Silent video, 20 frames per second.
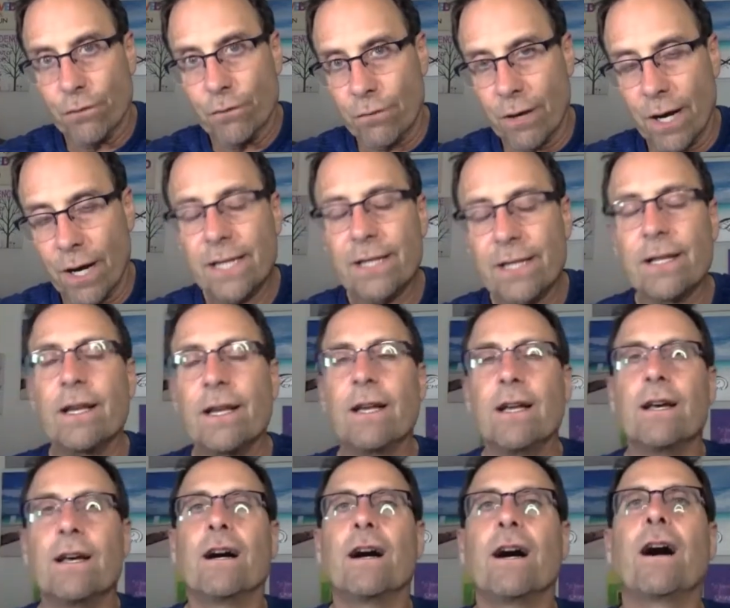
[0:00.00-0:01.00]
right,
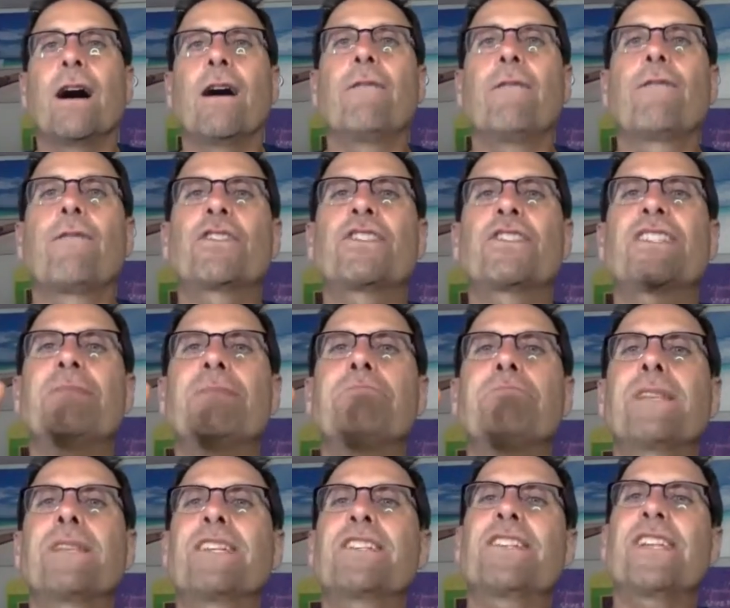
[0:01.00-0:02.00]
for
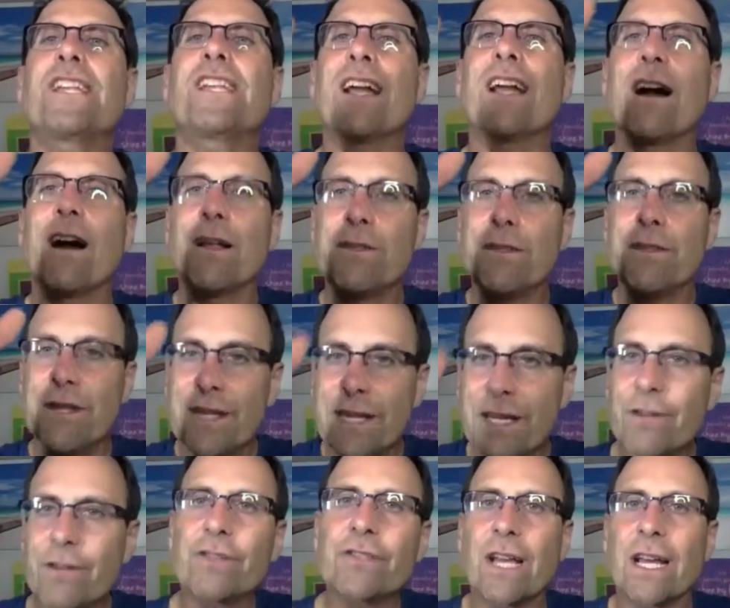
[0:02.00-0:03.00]
simplicity on the
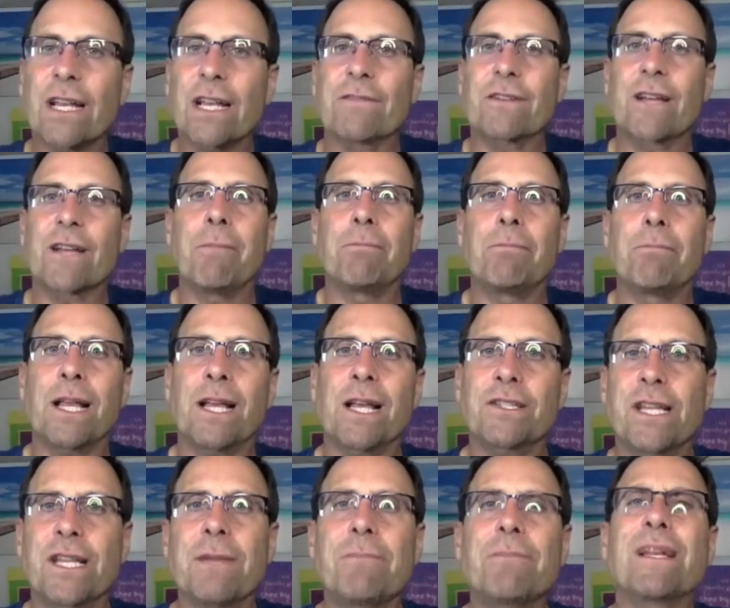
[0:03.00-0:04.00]
near side of
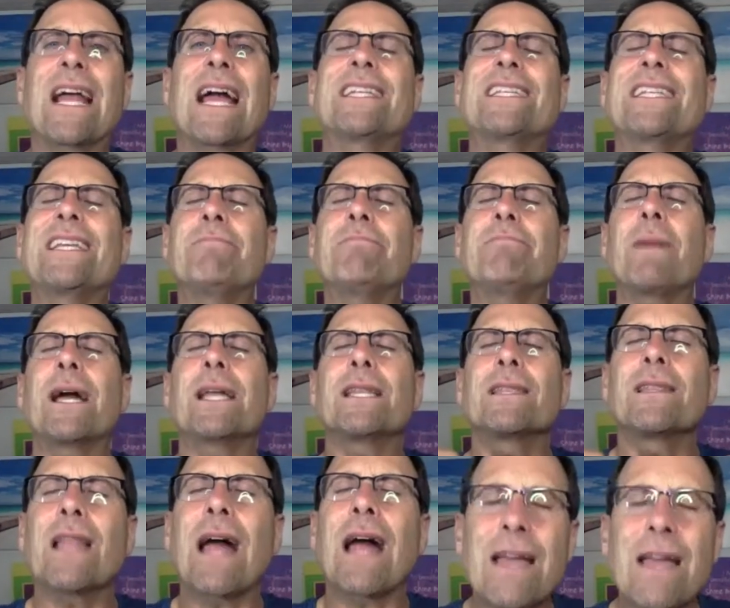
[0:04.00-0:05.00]
complexity, but I'd give my
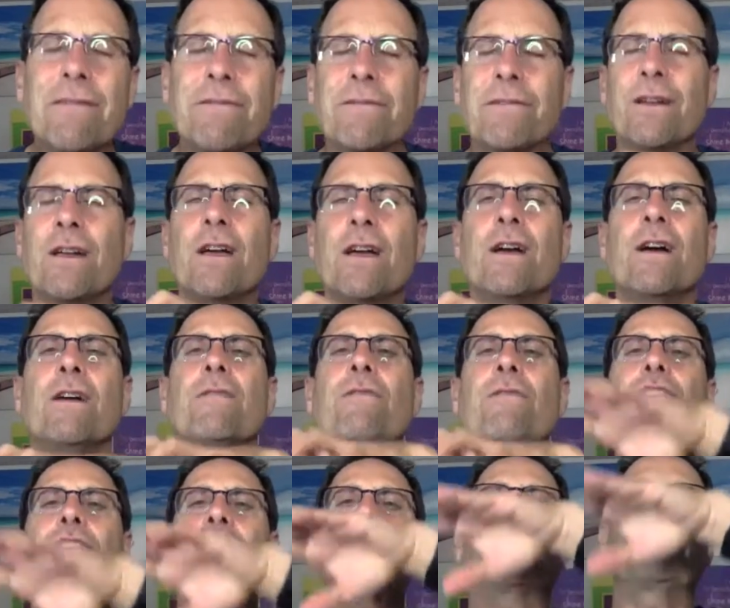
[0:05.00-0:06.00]
life
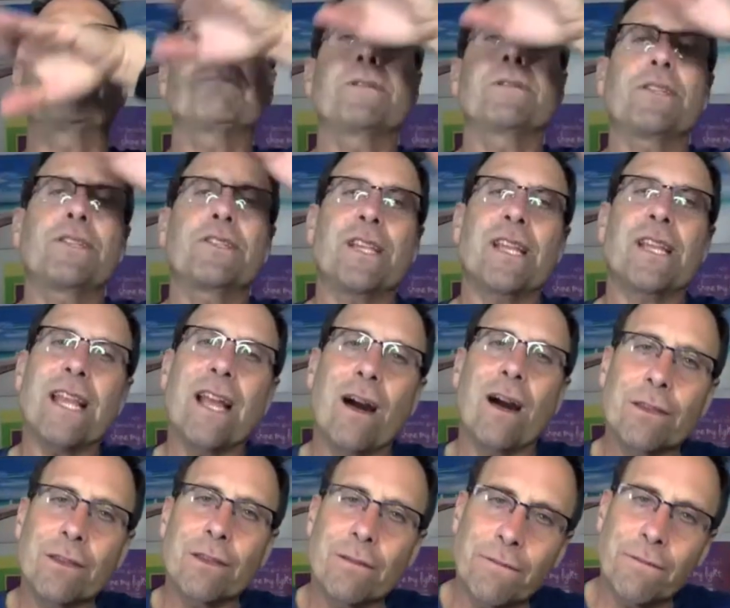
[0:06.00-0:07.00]
for simplicity
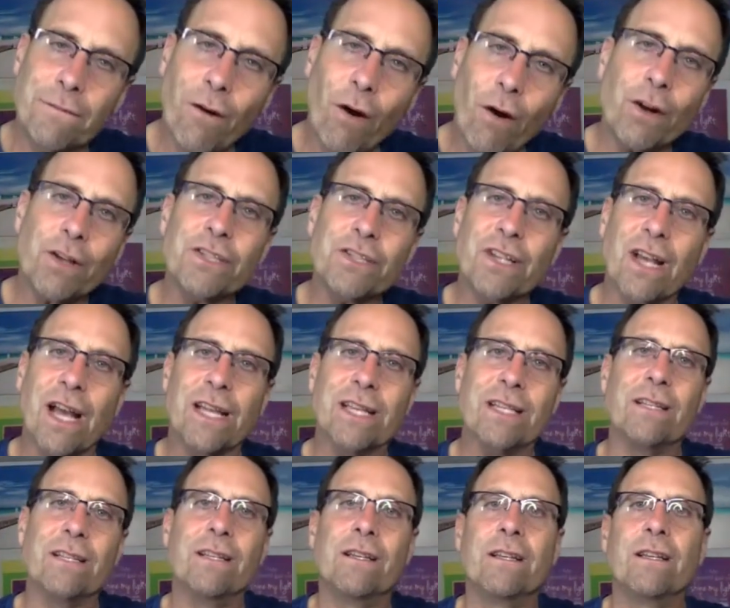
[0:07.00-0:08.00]
on the far side
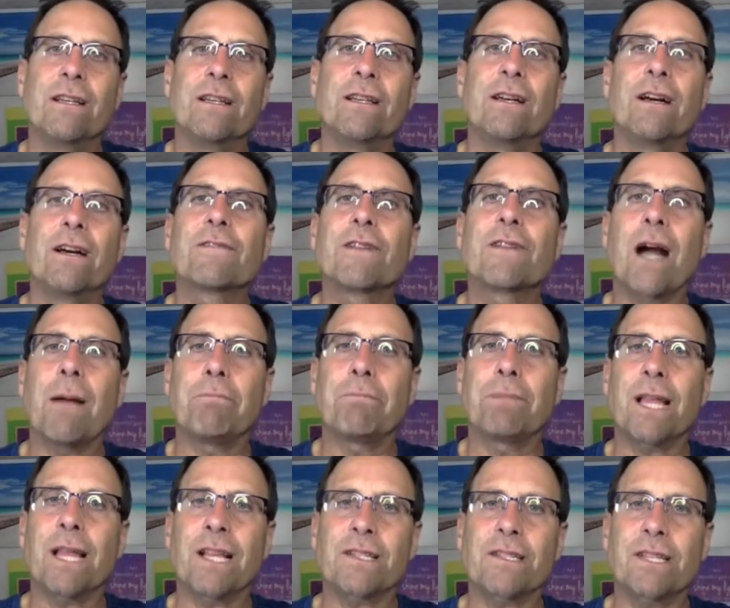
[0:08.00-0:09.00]
of
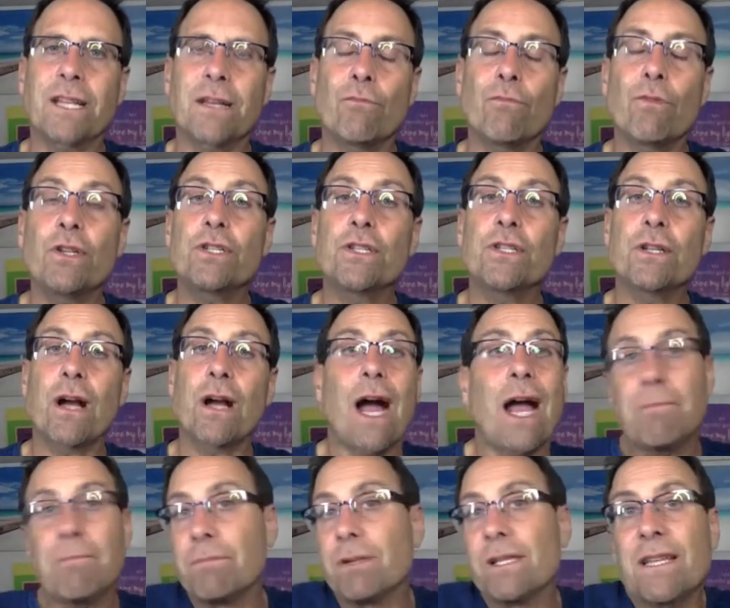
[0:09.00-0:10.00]
complexity, which
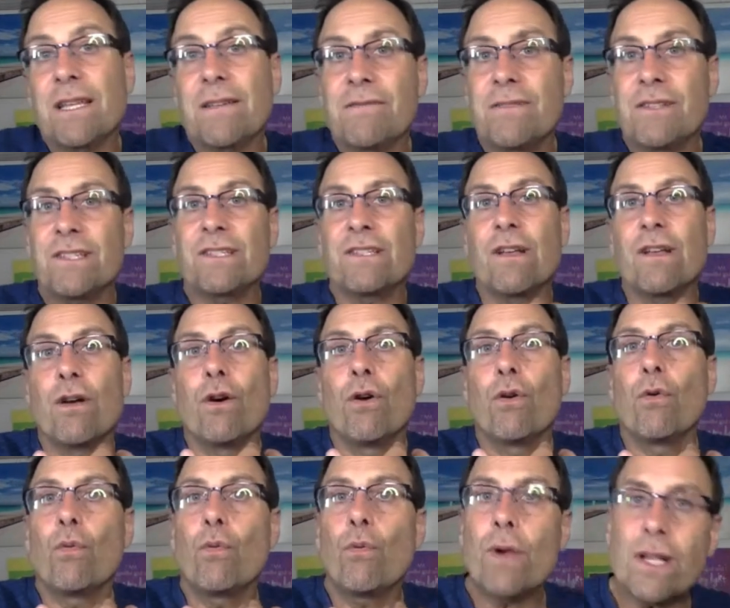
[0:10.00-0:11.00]
I believe is
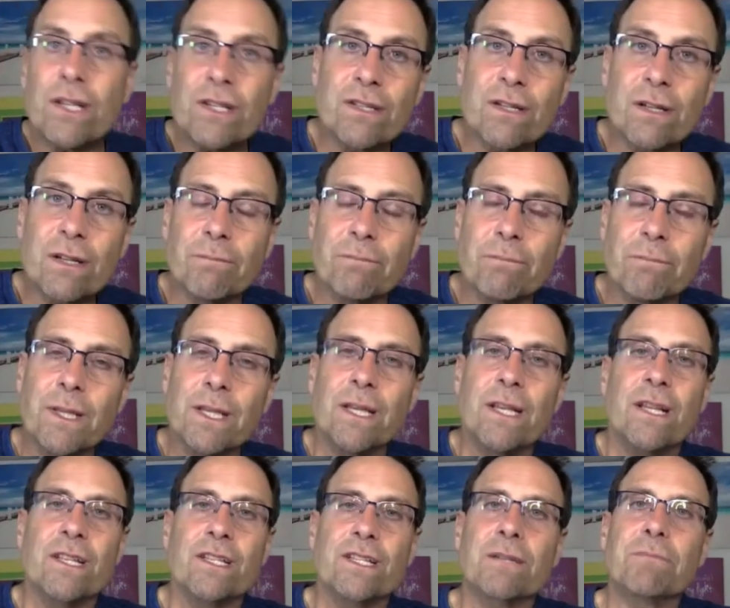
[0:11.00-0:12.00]
wisdom.
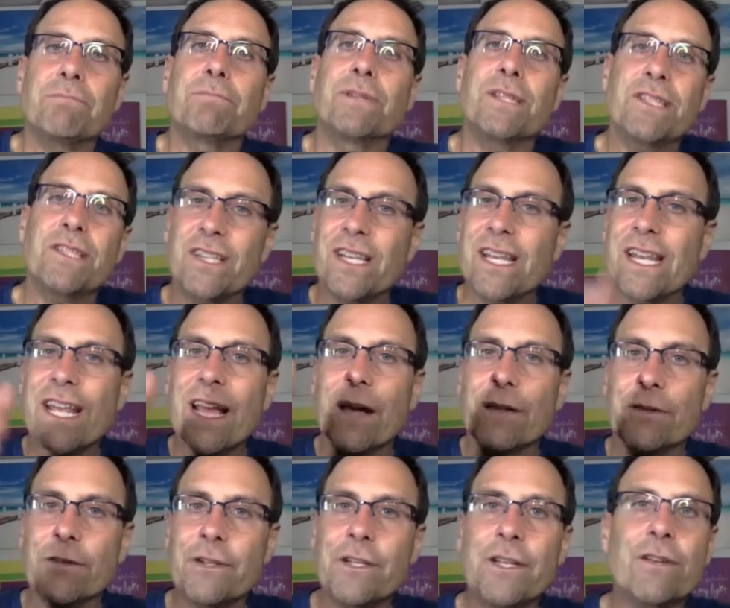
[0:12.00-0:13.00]
Simplicity on
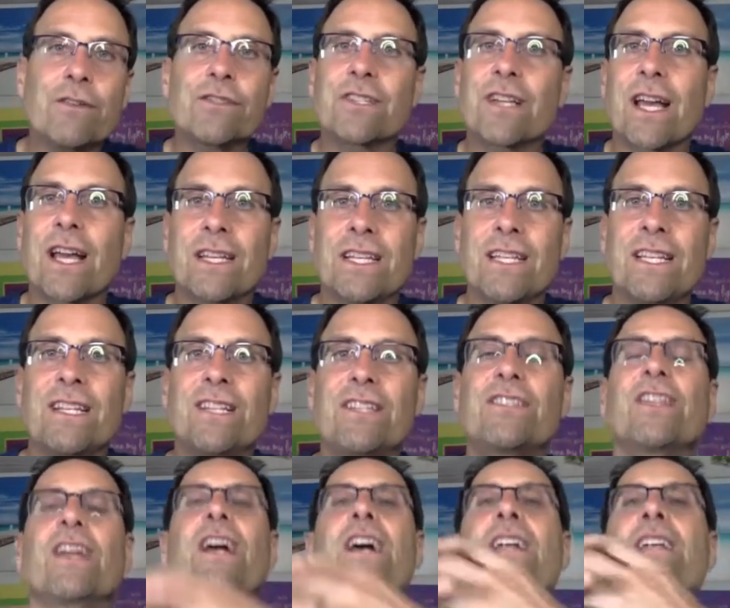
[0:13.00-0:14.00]
the near side
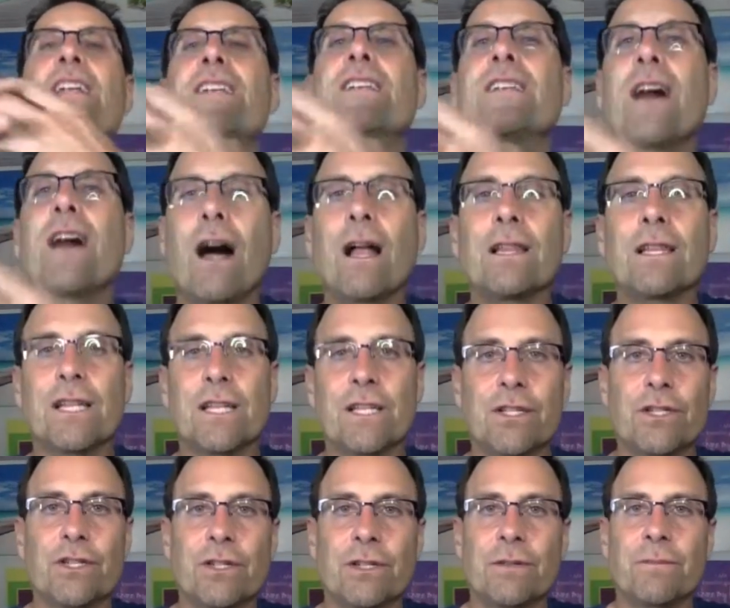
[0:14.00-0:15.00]
is
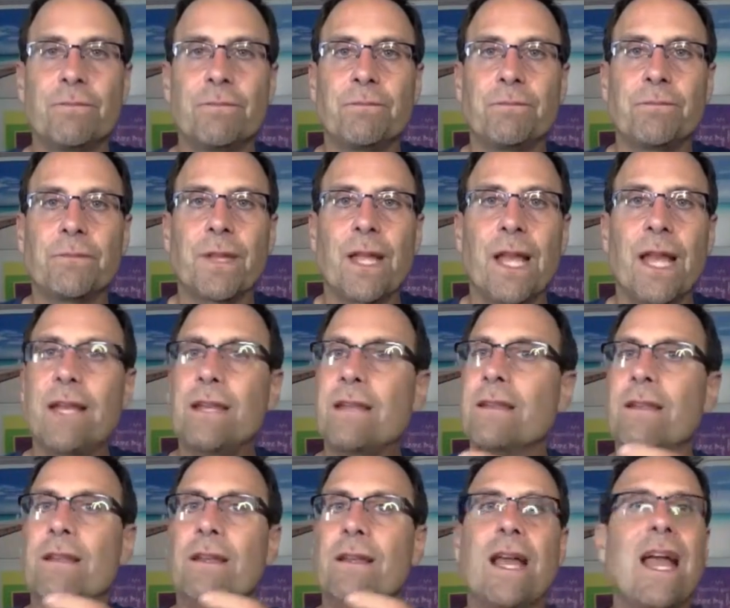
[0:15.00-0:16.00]
knowledge.
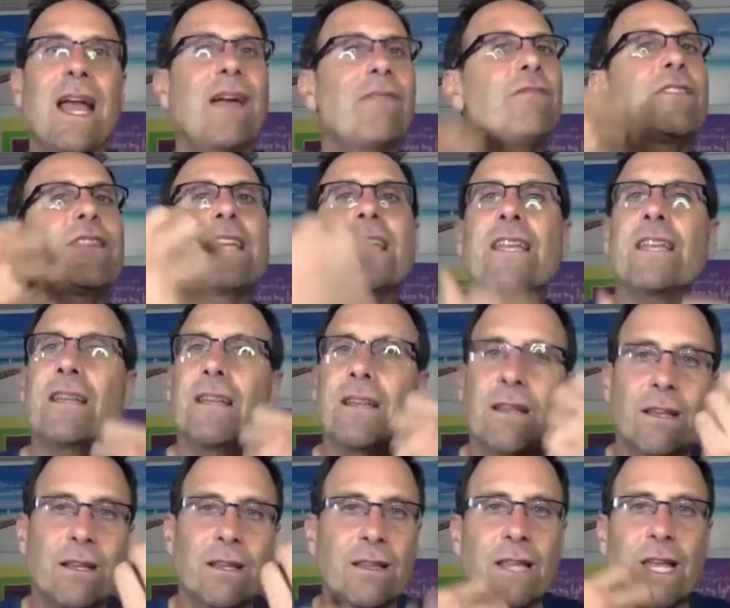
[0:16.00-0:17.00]
And everything
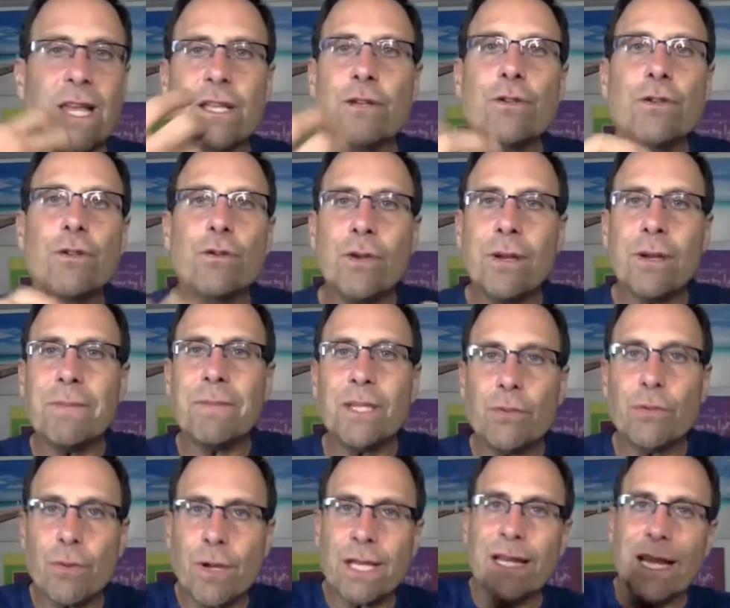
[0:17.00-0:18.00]
that you do in
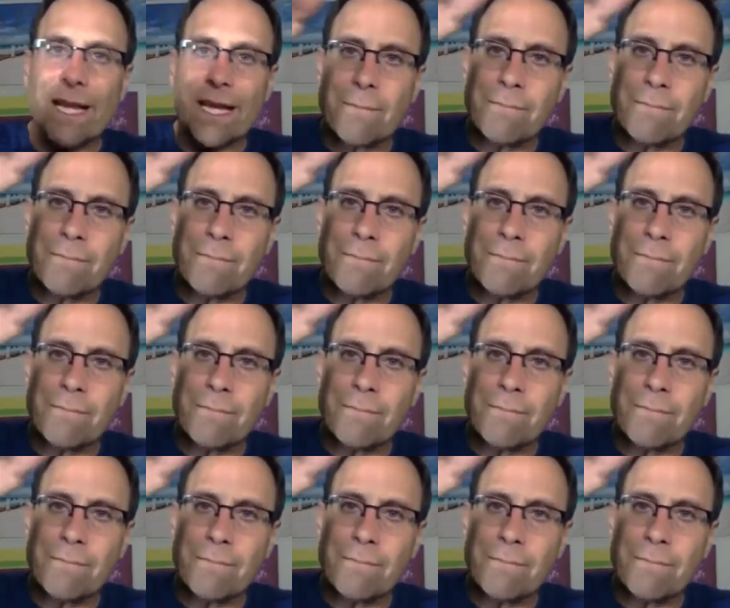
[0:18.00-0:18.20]
between, like a